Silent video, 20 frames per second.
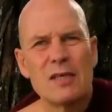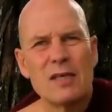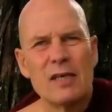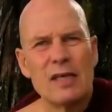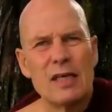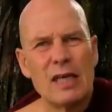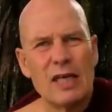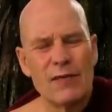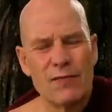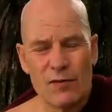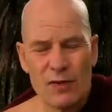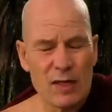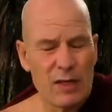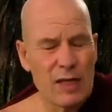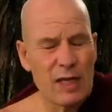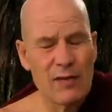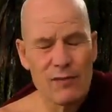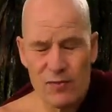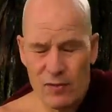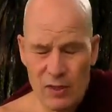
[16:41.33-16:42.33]
If not,
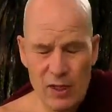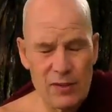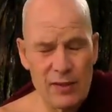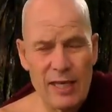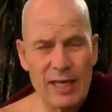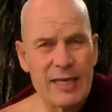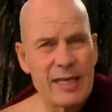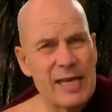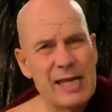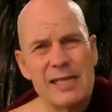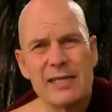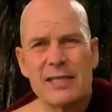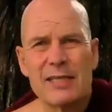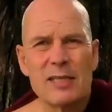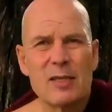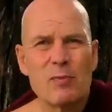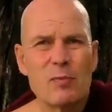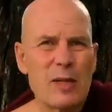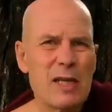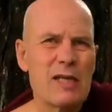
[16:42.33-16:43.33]
they're killed in
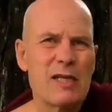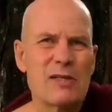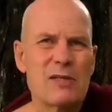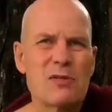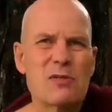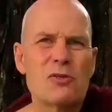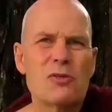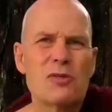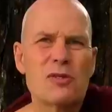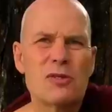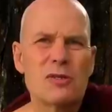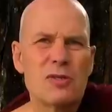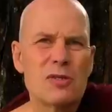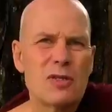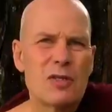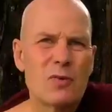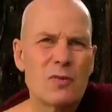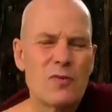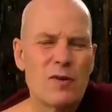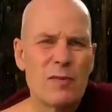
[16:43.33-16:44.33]
the
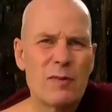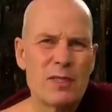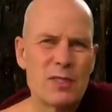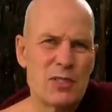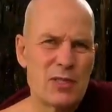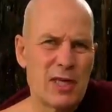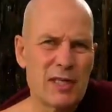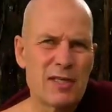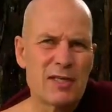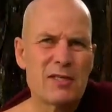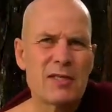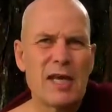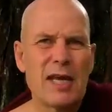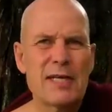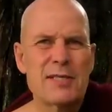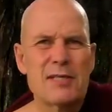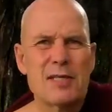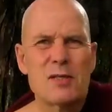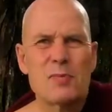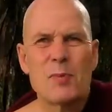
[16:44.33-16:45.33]
billions from
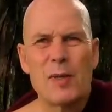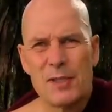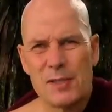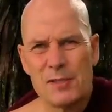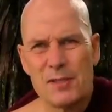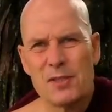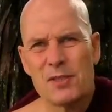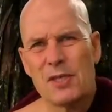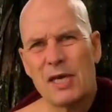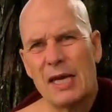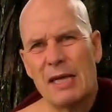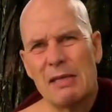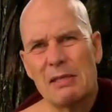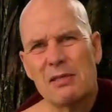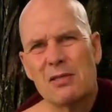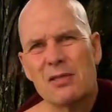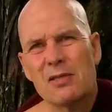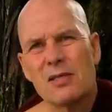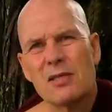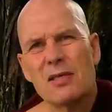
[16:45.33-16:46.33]
insecticides and
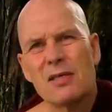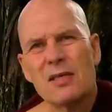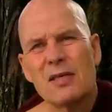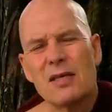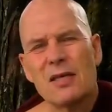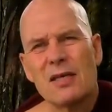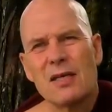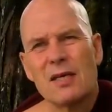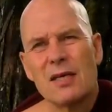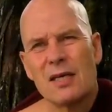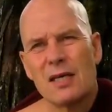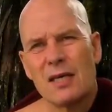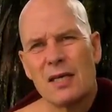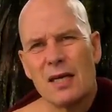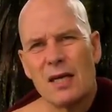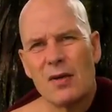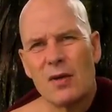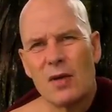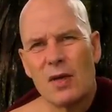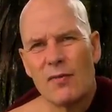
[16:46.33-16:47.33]
pesticides.
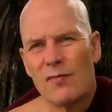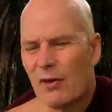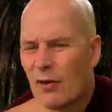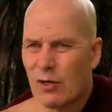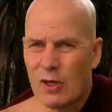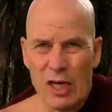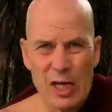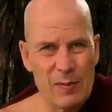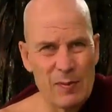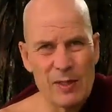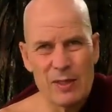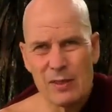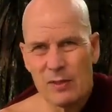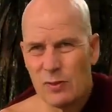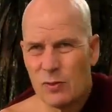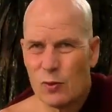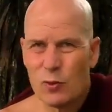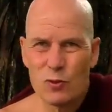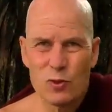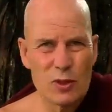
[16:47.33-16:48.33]
Very common,
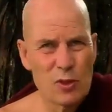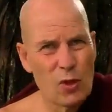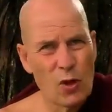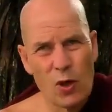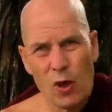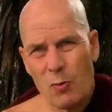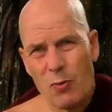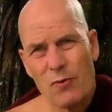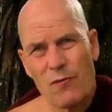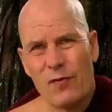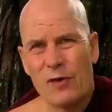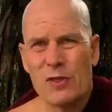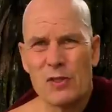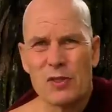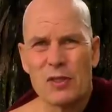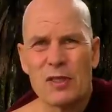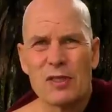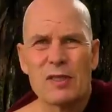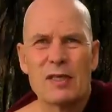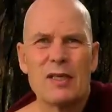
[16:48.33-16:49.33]
used in all
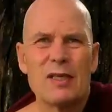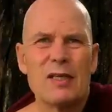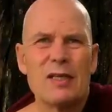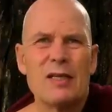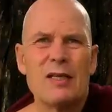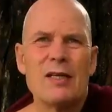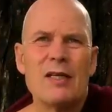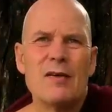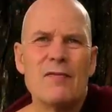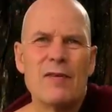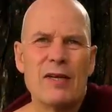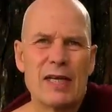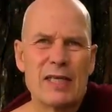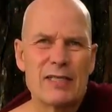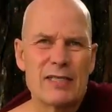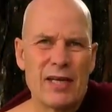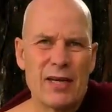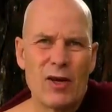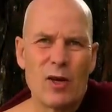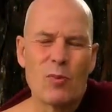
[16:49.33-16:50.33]
professional
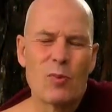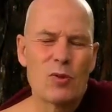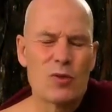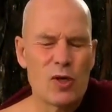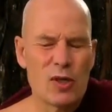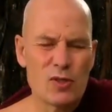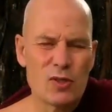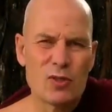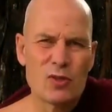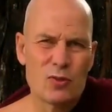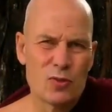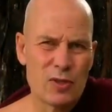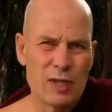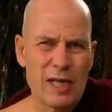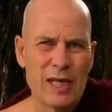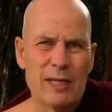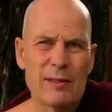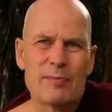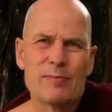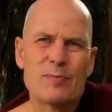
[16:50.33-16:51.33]
vegetarian production
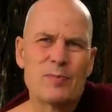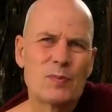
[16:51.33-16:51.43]
today.